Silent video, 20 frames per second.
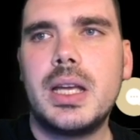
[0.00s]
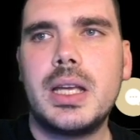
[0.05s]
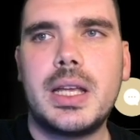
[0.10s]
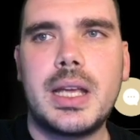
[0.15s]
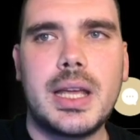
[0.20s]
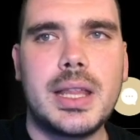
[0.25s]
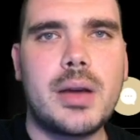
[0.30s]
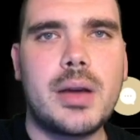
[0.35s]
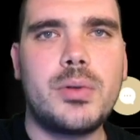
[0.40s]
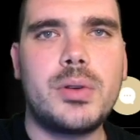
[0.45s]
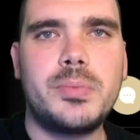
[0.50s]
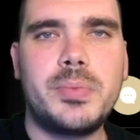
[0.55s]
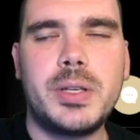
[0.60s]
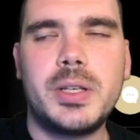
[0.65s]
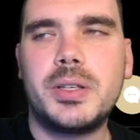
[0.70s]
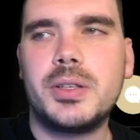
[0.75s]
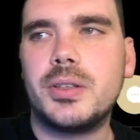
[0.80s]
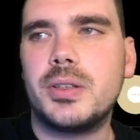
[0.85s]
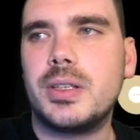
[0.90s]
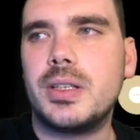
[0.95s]
Yeah, that would be
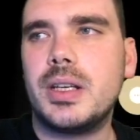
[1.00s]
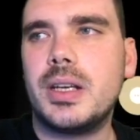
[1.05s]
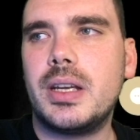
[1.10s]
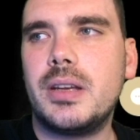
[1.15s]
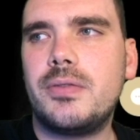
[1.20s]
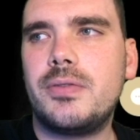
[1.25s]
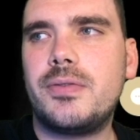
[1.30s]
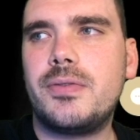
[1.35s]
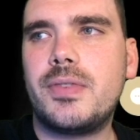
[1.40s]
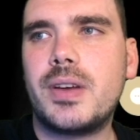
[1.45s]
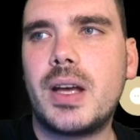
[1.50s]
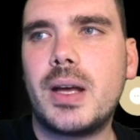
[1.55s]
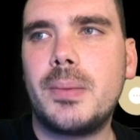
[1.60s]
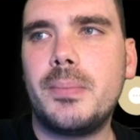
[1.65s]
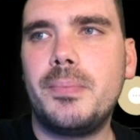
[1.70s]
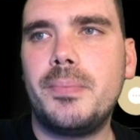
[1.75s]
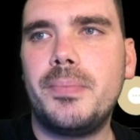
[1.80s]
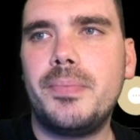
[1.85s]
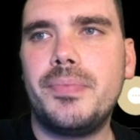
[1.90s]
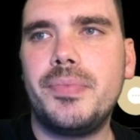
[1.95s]
good. If um,